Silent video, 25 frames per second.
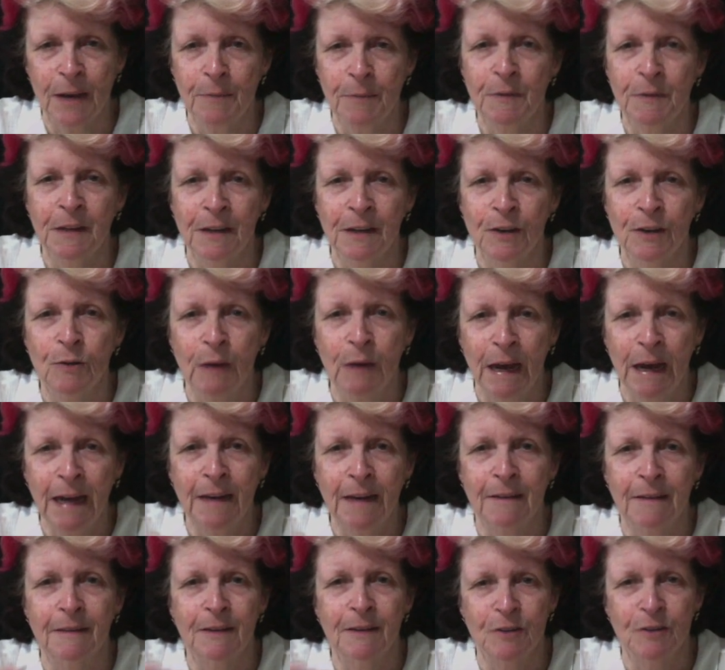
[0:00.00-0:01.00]
and then you add
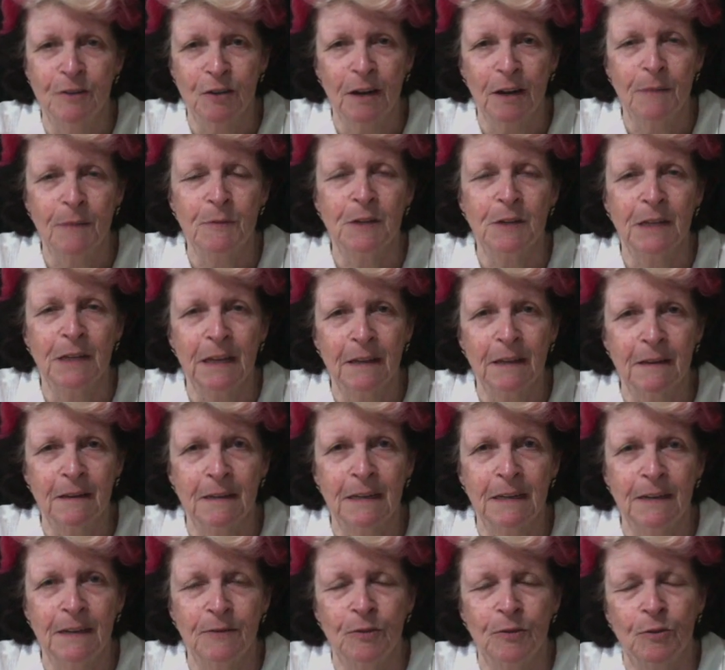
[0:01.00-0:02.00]
the shapes together to
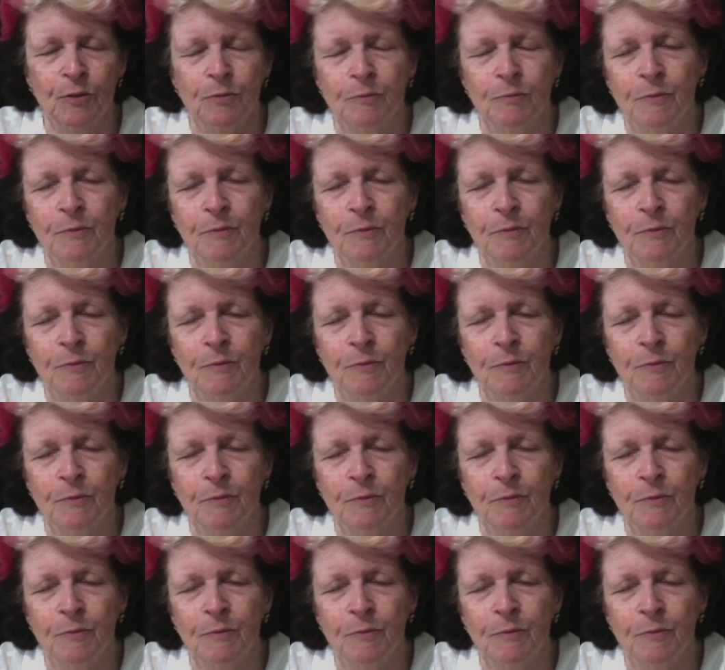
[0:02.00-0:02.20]
give you